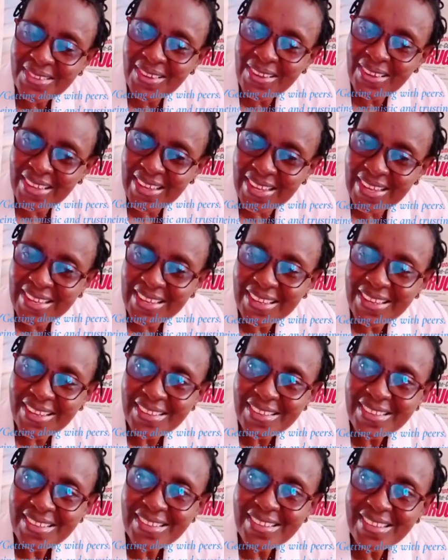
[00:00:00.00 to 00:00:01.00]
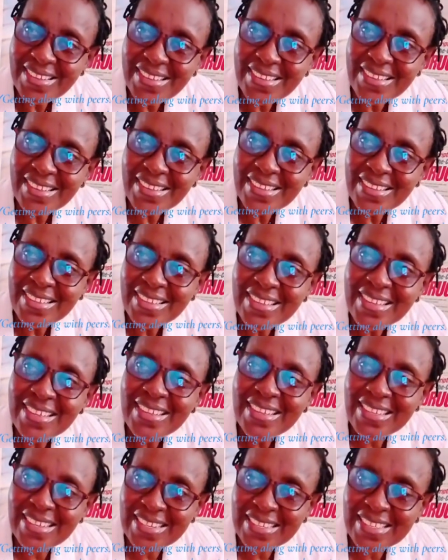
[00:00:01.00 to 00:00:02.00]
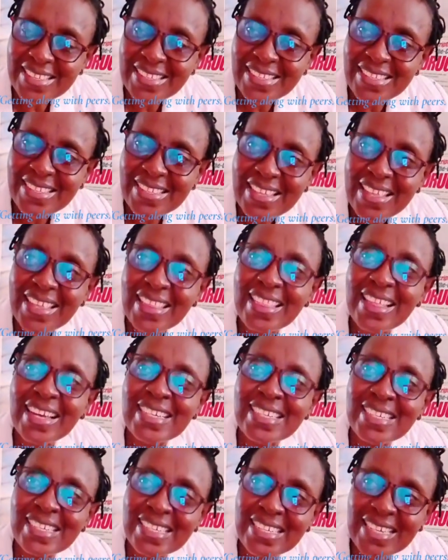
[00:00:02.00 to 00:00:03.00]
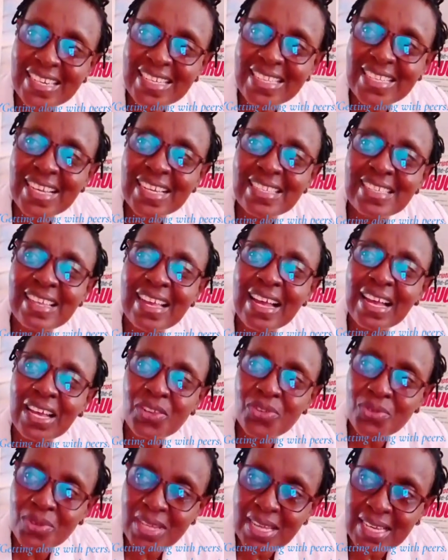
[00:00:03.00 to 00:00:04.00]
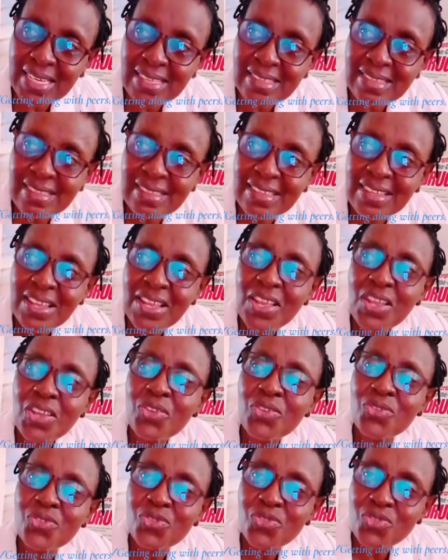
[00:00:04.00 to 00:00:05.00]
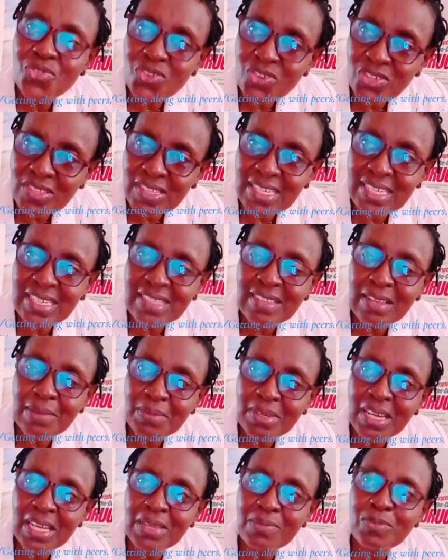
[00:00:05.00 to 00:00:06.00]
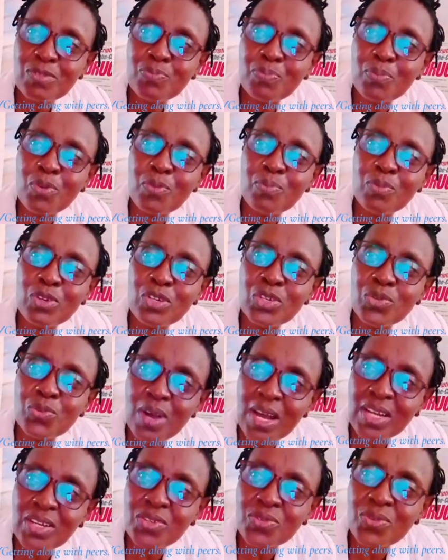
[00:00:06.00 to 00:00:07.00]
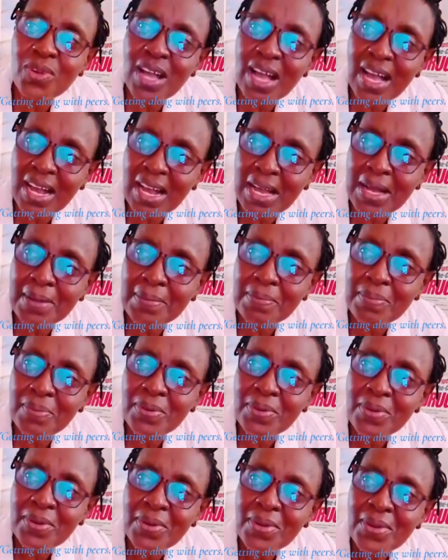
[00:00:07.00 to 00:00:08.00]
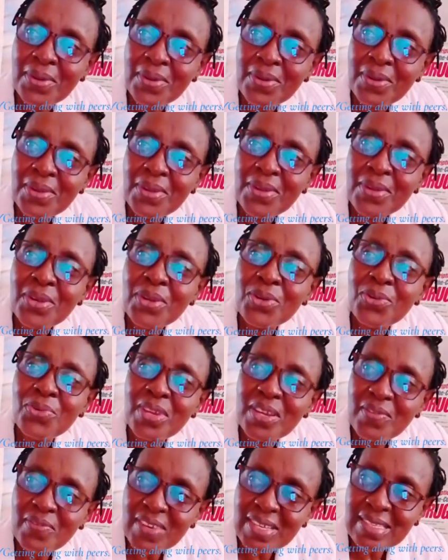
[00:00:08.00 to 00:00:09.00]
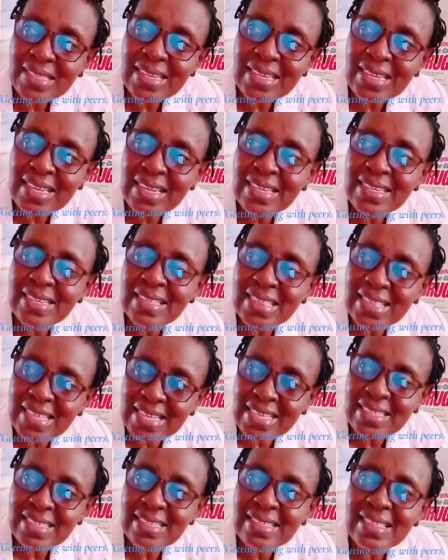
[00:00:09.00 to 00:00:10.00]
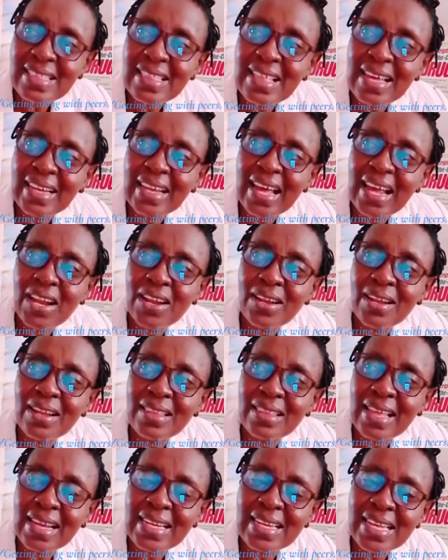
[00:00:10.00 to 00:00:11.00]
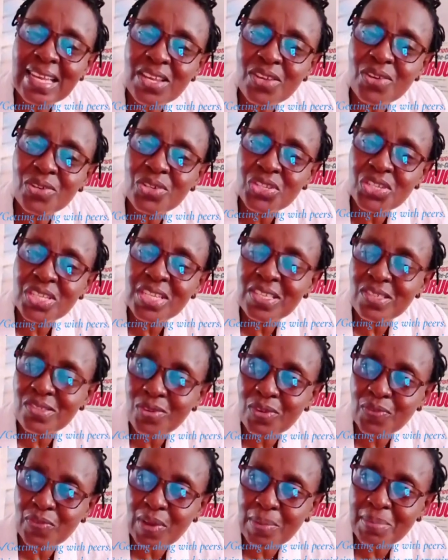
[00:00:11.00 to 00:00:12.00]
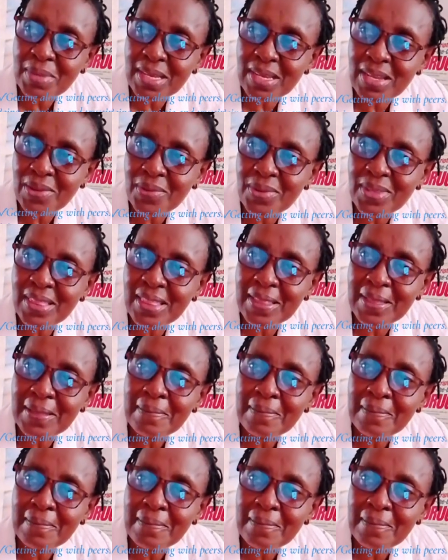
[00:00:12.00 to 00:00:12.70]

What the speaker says: Okay? Yes, that teenagers are curious. Curiosity sometimes promotes one to gang up, to investigate things that he or she is not familiar with.